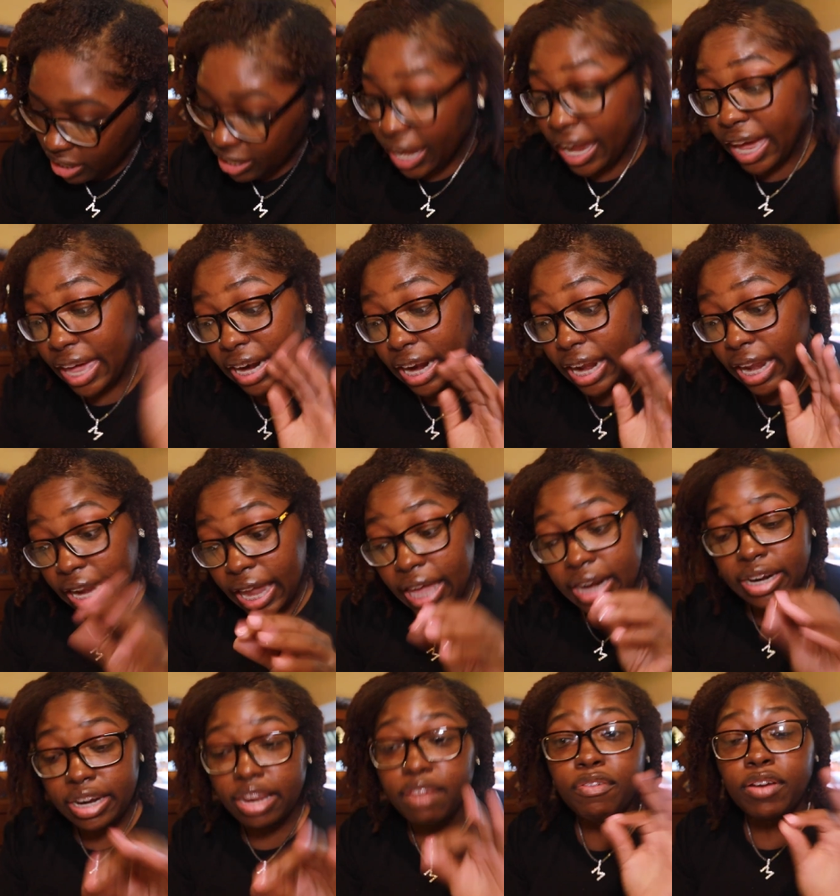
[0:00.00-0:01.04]
They got a
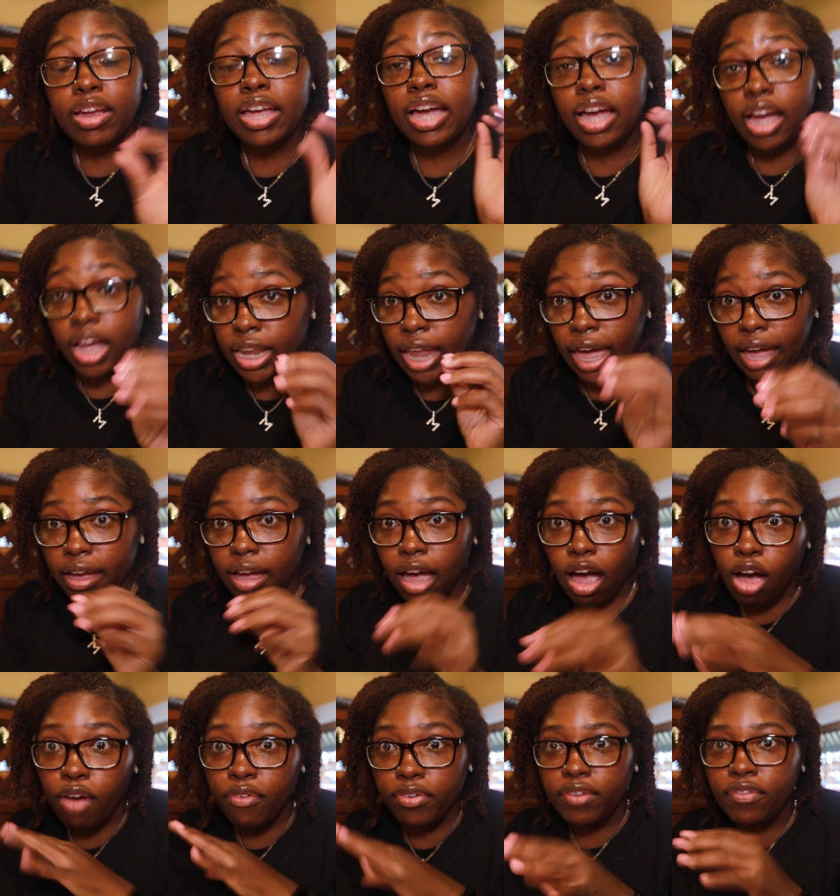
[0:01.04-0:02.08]
lot of different like
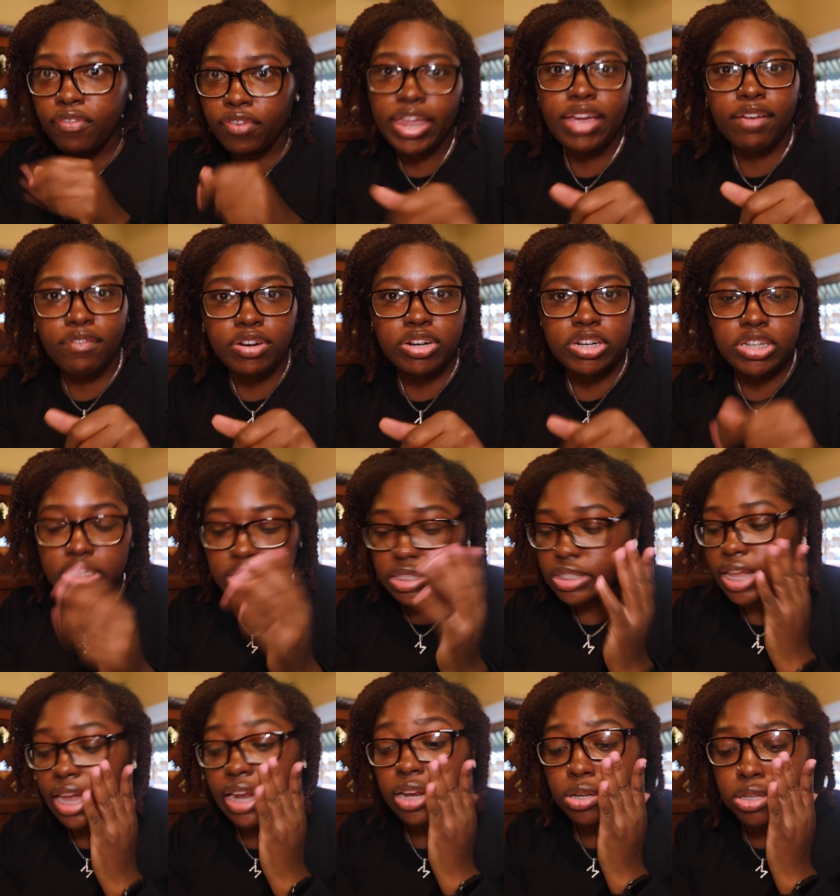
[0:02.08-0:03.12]
coffee flavors
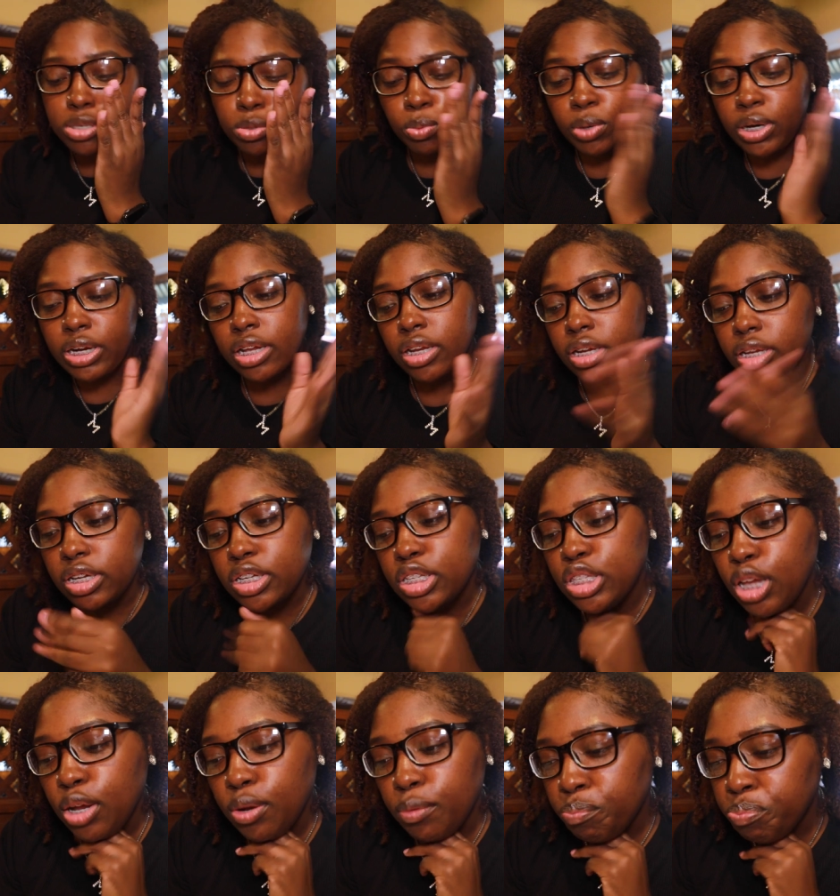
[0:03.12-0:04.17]
that looks really good.
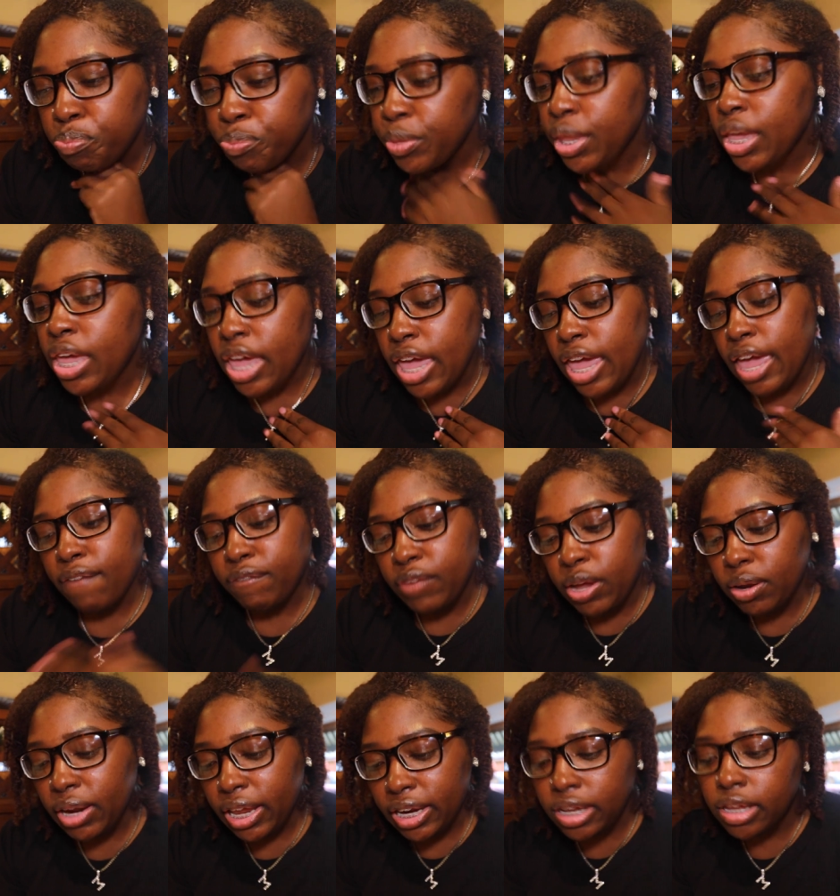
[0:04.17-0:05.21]
So if
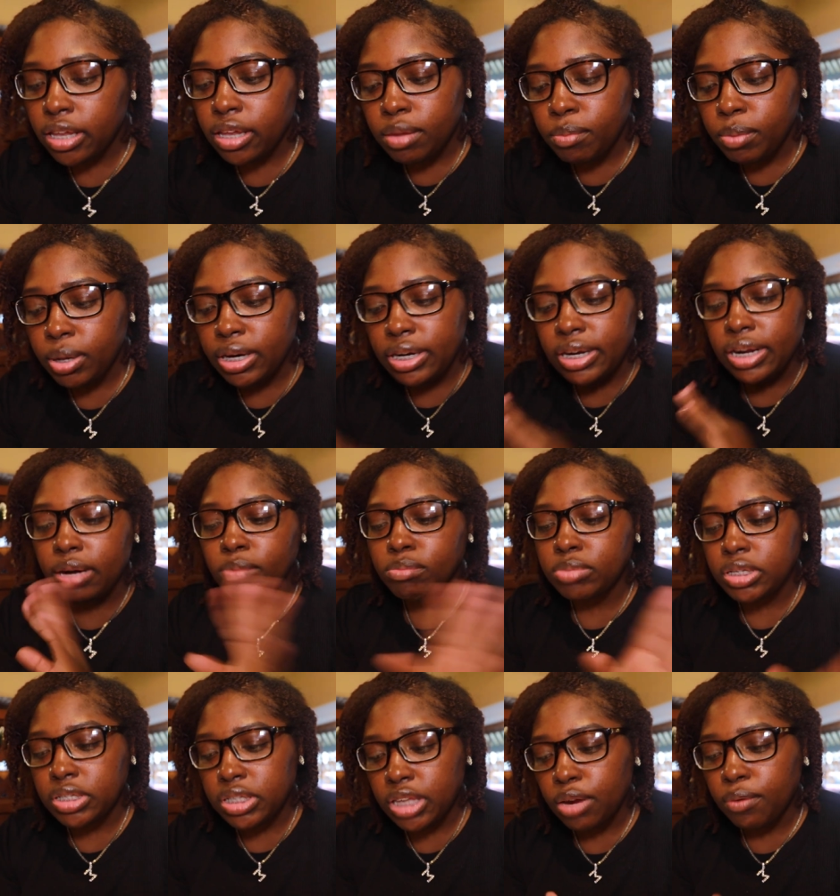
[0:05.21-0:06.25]
I don't like the cookie butter, then I'm
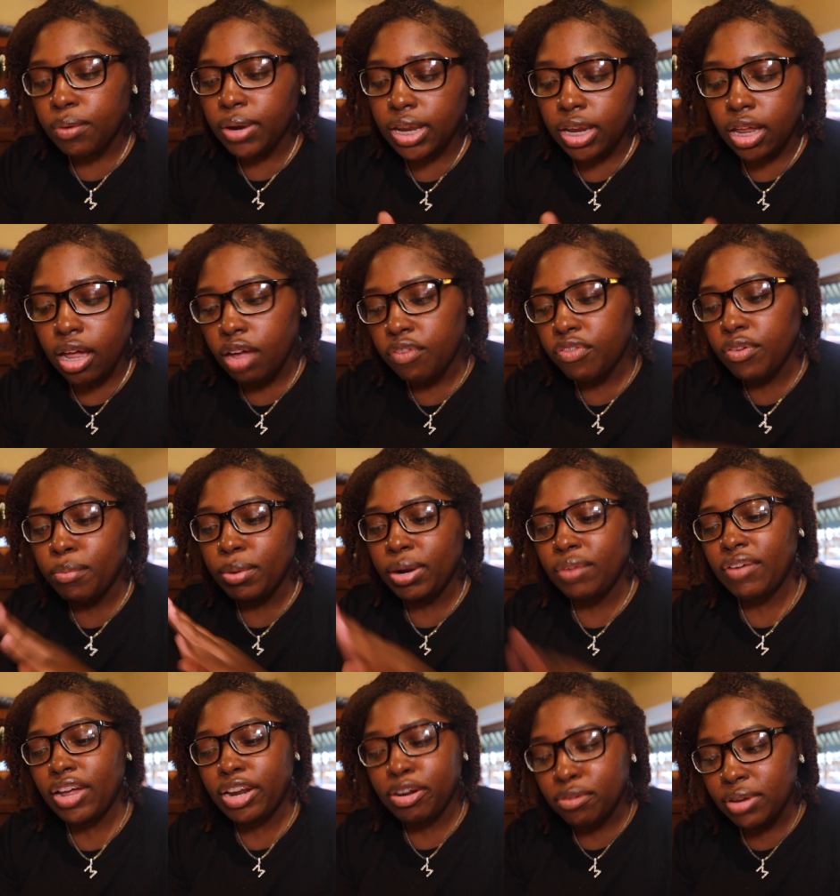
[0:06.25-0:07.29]
just get regular coffee. But
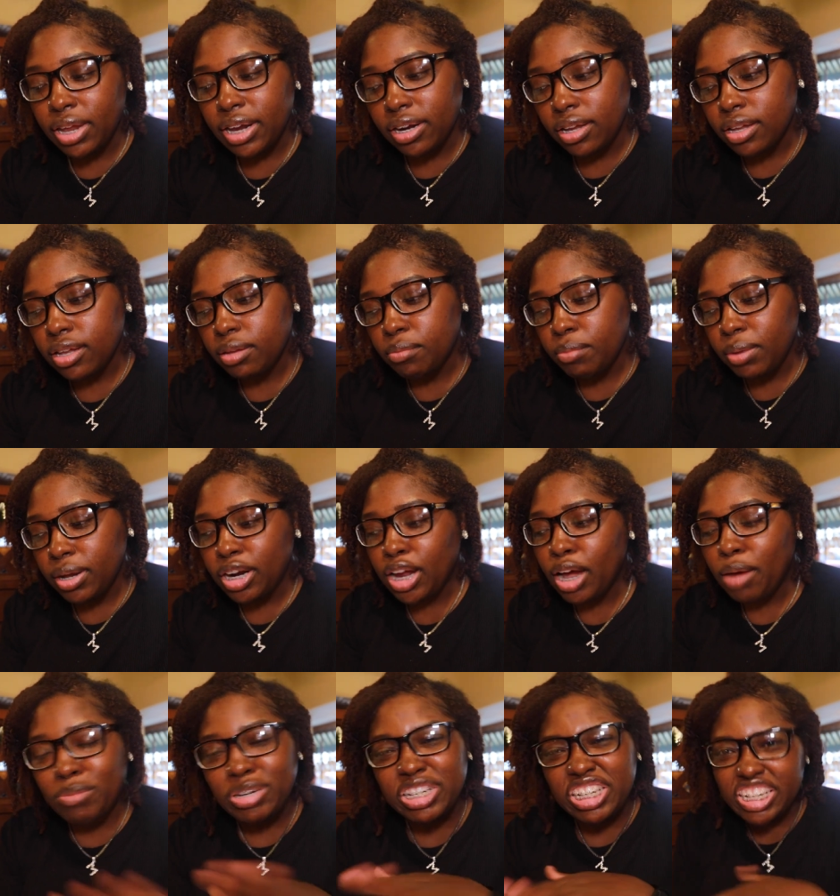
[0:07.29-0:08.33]
if I do like the cookie butter,
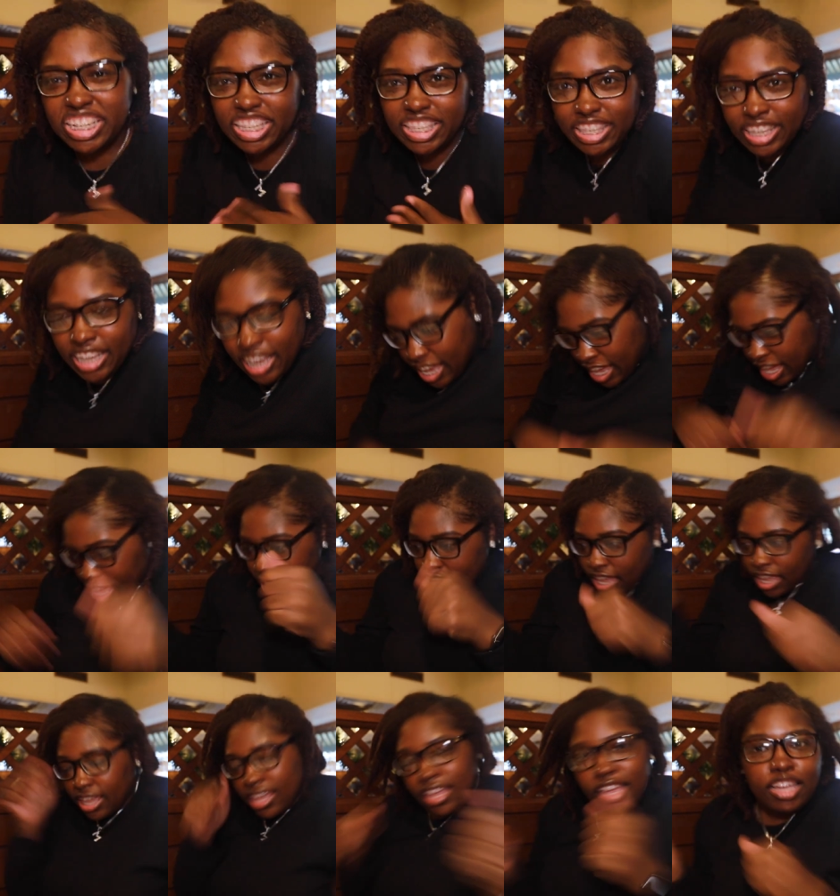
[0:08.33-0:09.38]
I'ma just
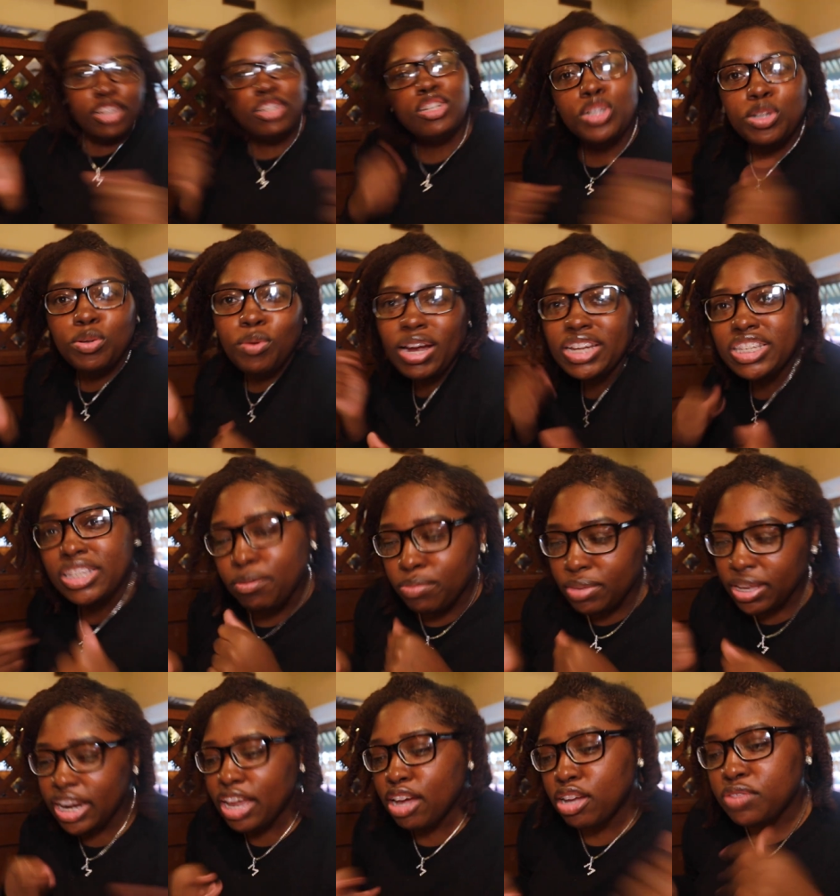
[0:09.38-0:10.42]
try
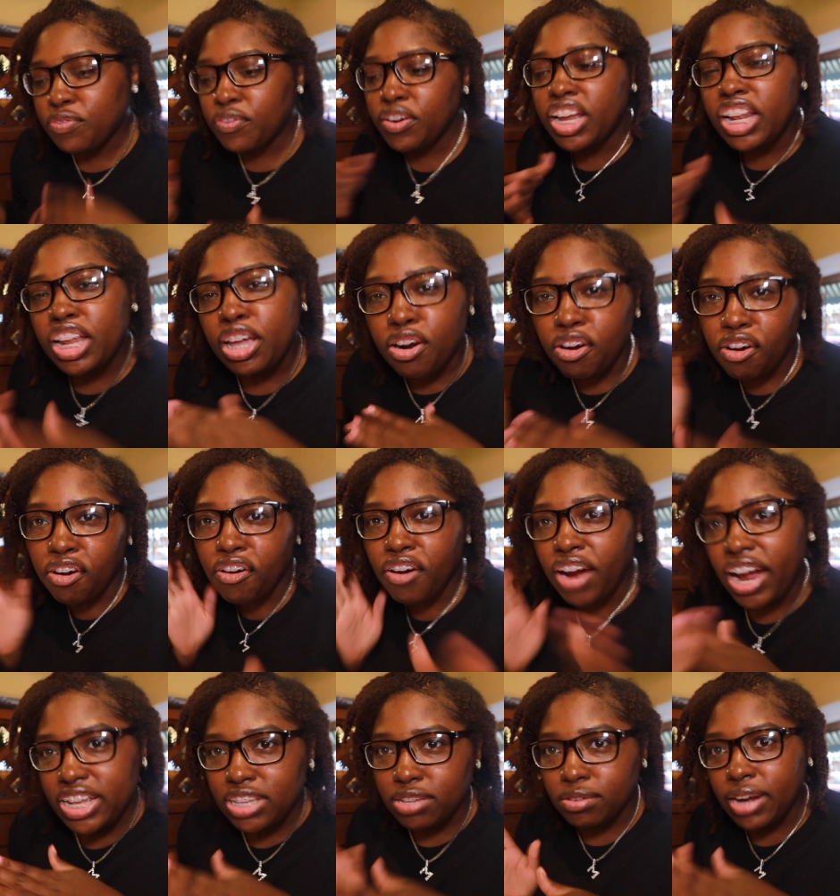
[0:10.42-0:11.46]
something else for a little
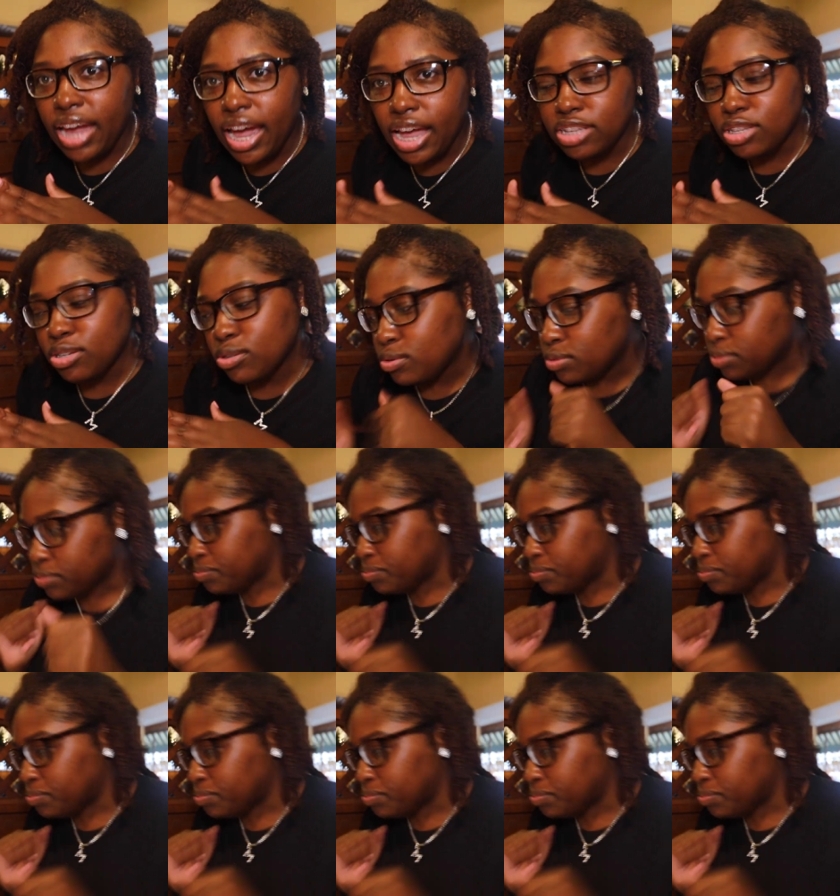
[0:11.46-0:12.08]
razzle dazzle.